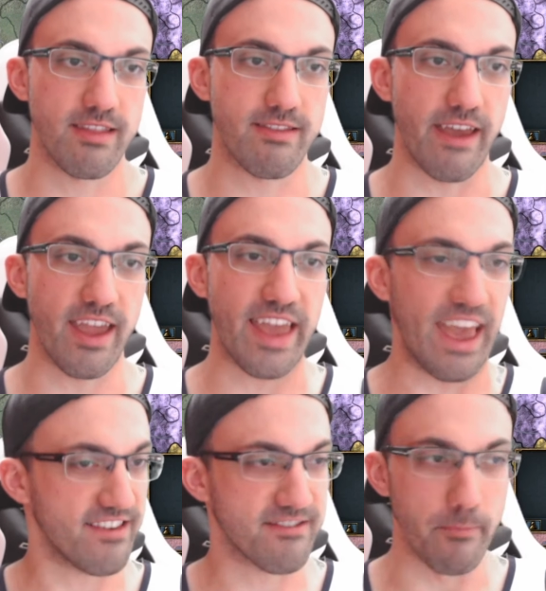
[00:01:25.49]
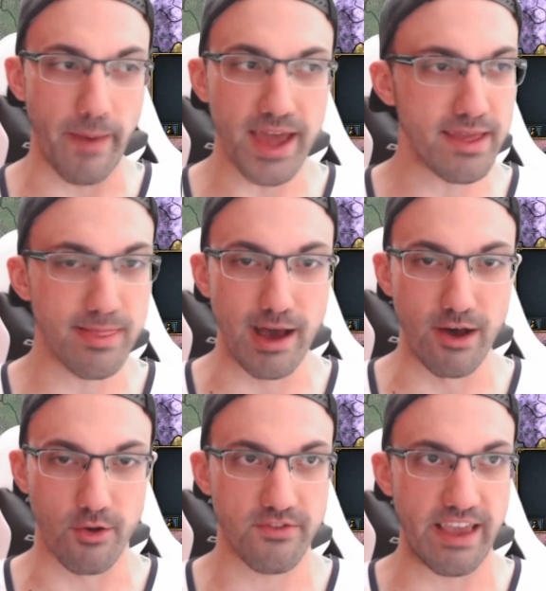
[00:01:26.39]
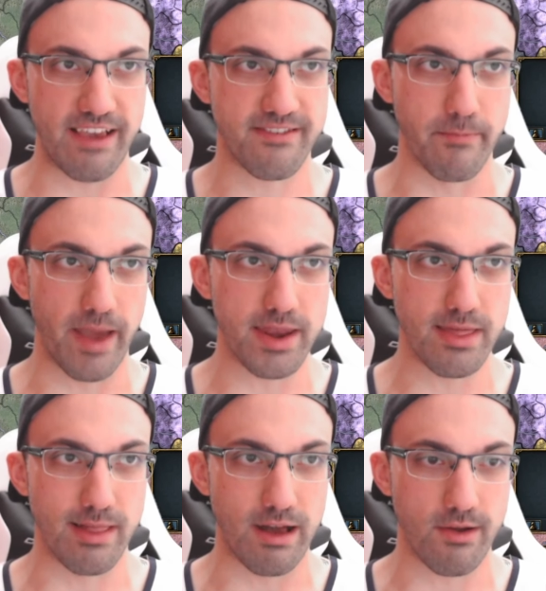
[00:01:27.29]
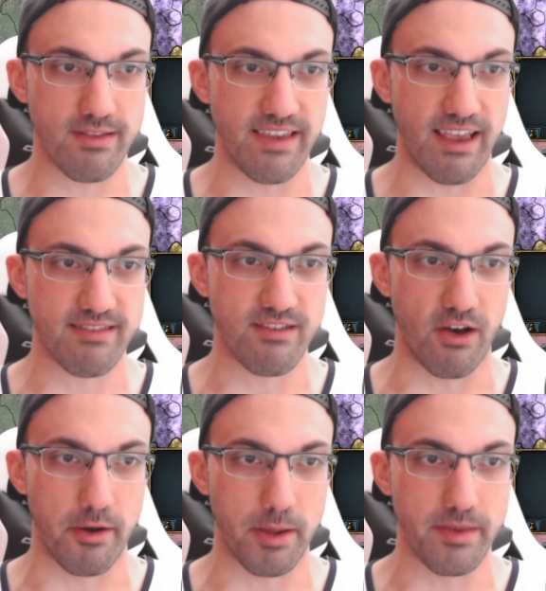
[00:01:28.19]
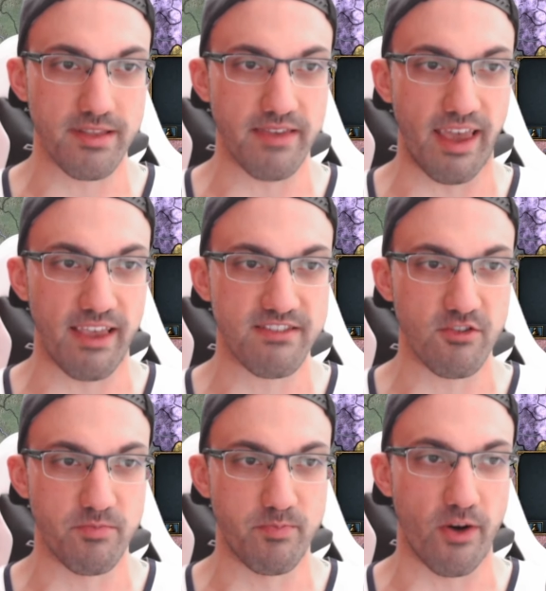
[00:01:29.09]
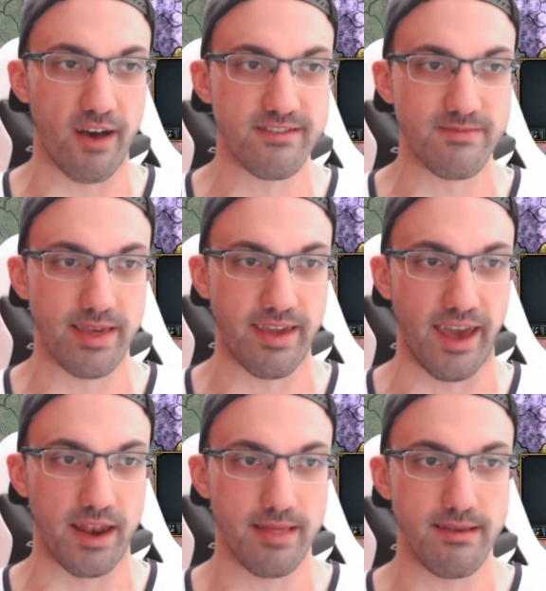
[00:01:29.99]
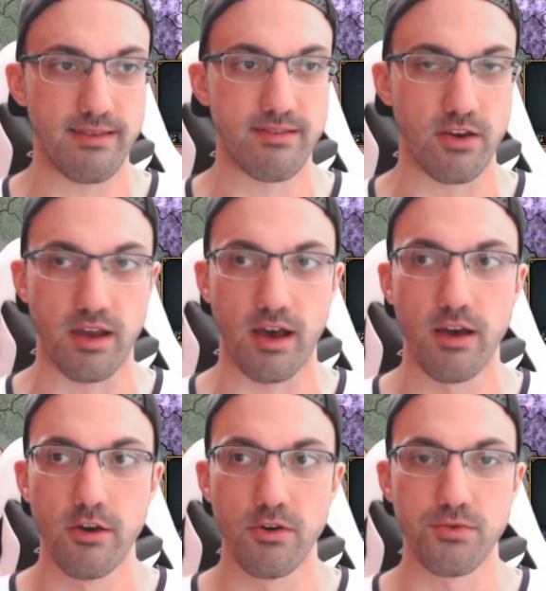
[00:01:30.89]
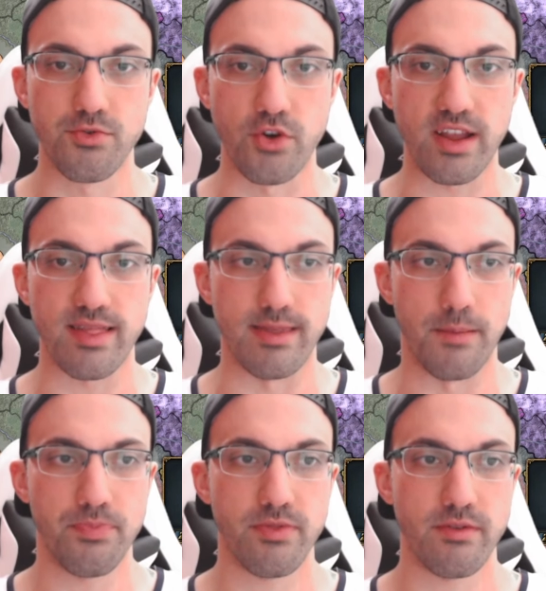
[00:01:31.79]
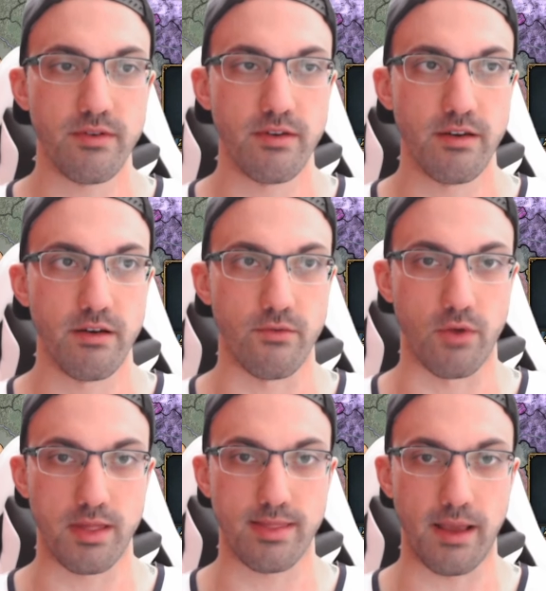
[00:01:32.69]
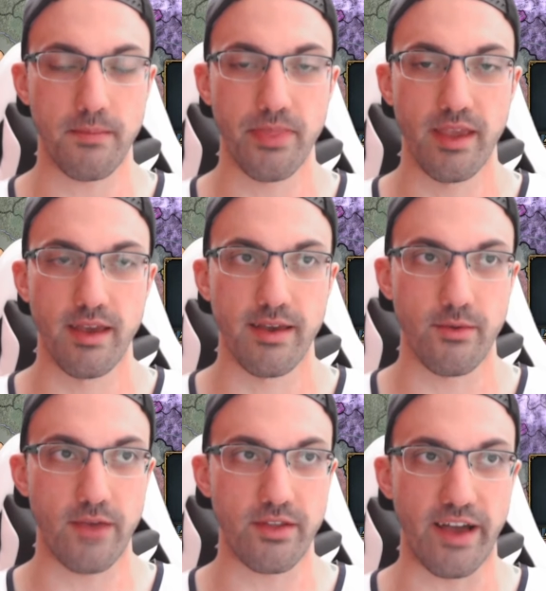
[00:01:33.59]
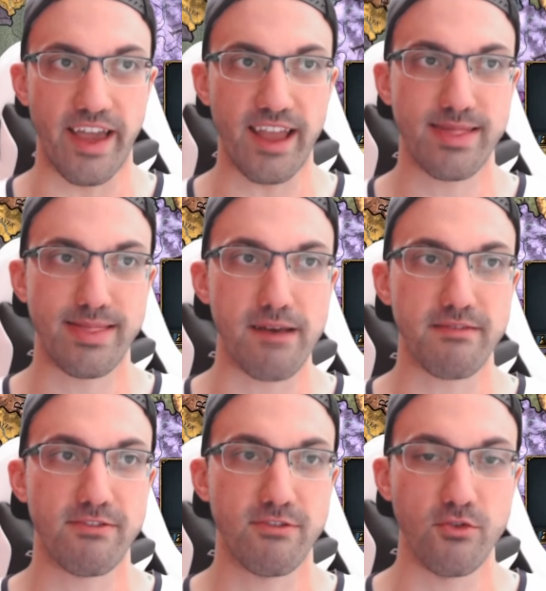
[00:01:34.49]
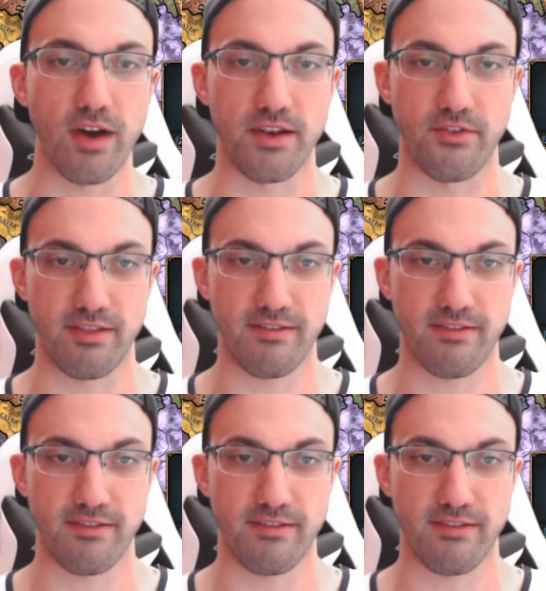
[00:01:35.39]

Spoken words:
take as many loans as the Ottomans as you possibly can. This is gonna ruin them. One thing. We have now 8,200.